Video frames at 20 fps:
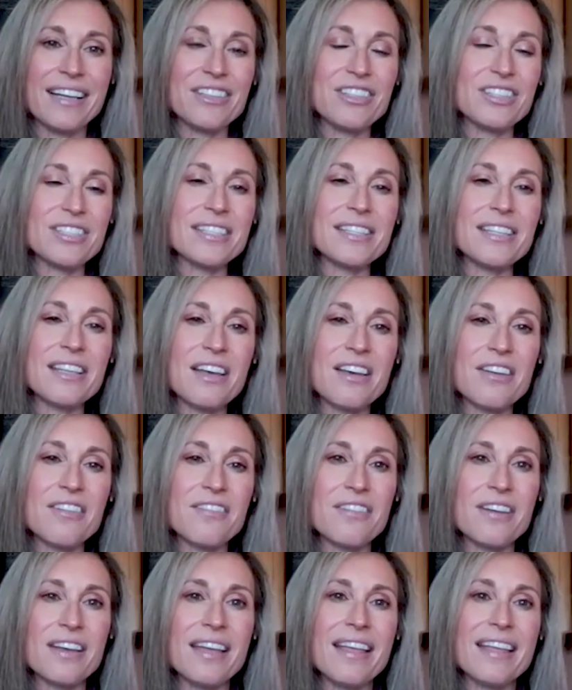just
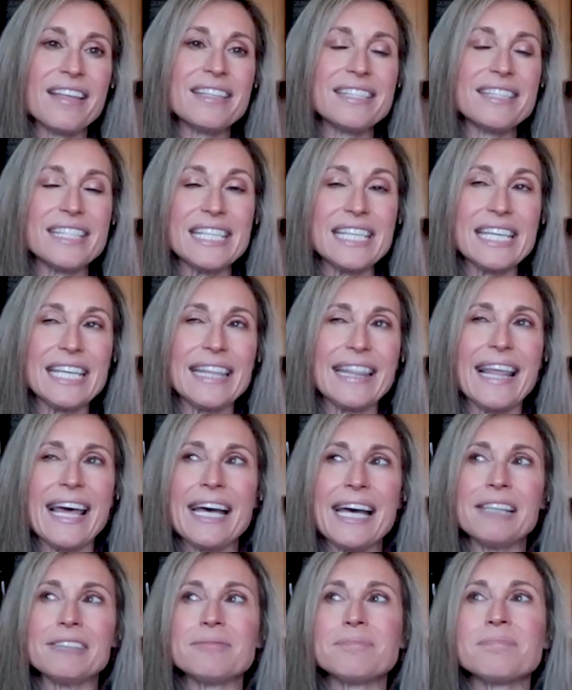love seeing
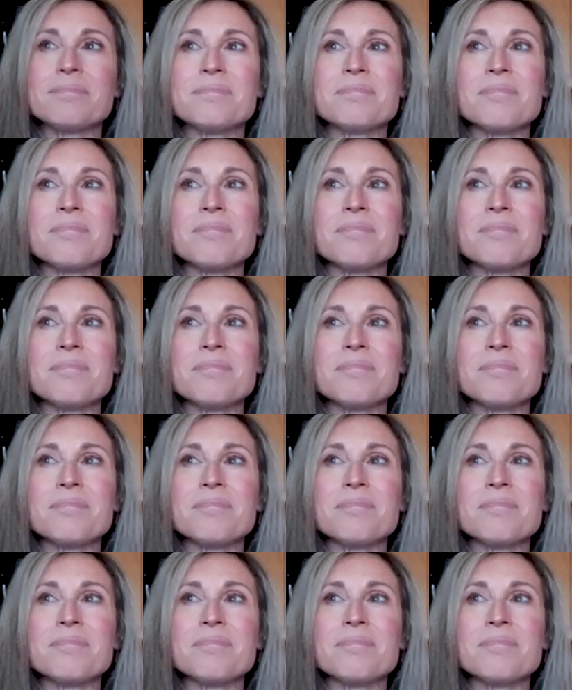that.